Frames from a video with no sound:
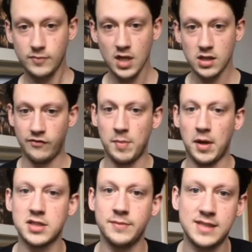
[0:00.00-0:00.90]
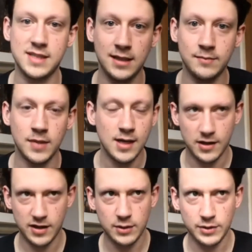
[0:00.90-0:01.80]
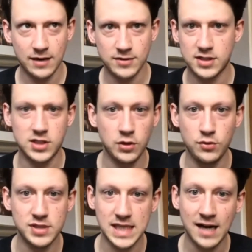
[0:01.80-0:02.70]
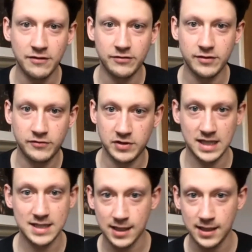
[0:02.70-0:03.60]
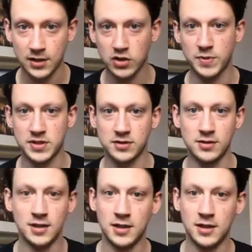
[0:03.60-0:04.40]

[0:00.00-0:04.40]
The phlebotomy team, I think they were down to 2 staff for the entire hospital.